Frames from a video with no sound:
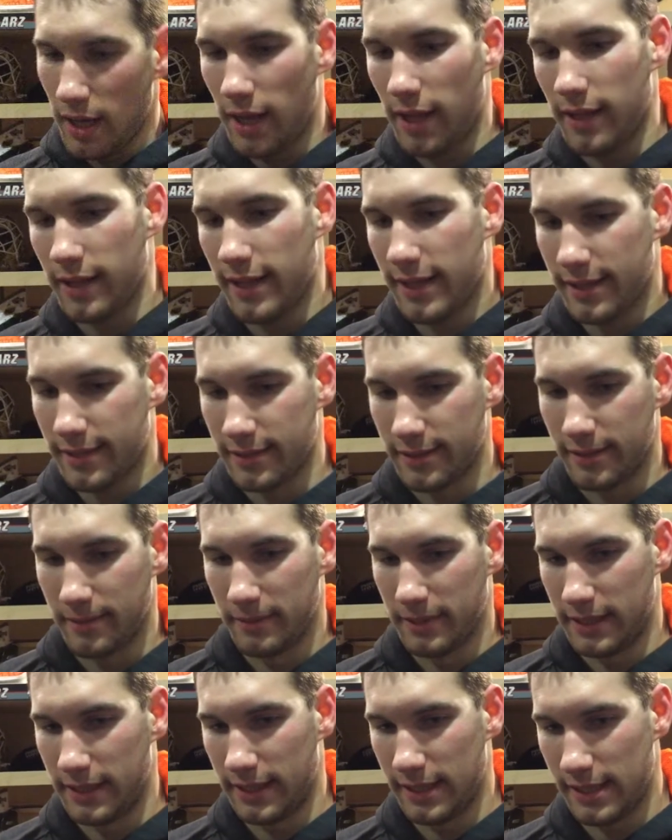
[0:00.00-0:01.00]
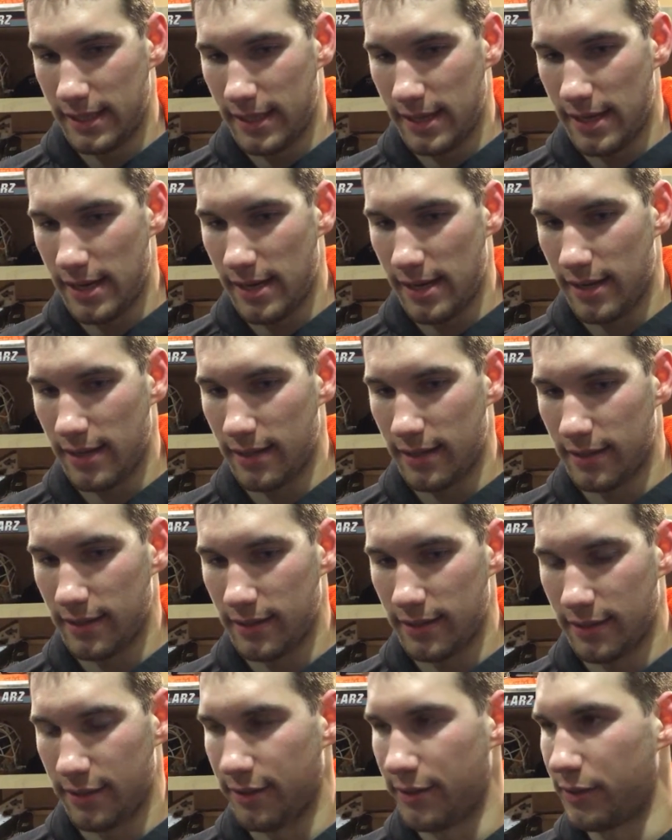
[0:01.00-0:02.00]
Uh, yeah, I mean, uh,
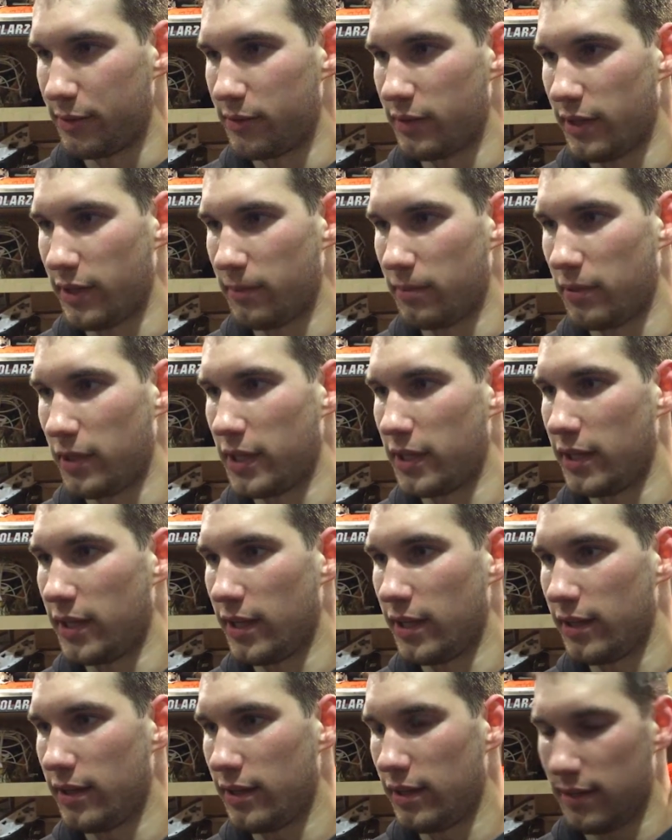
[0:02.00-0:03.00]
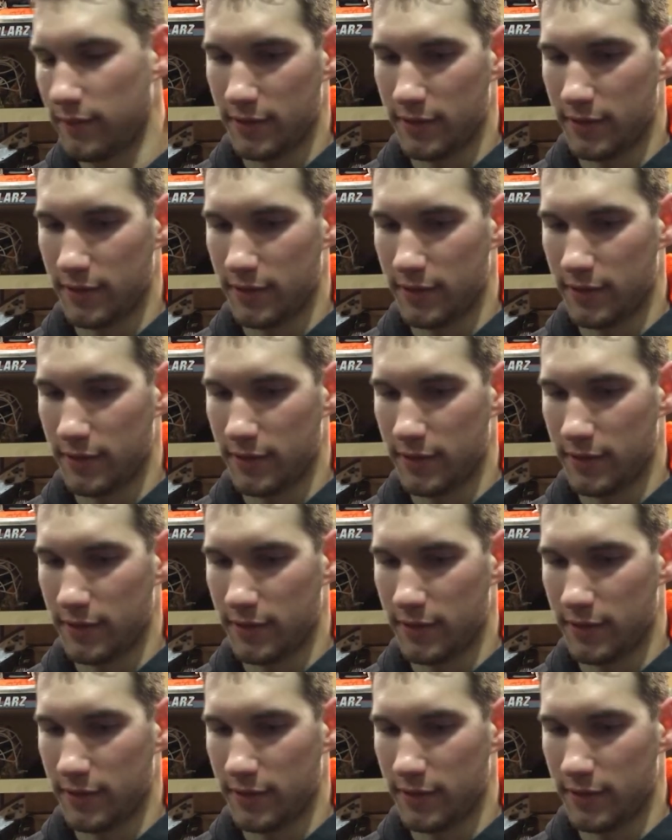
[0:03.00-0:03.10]
you know, they were ready to play tonight.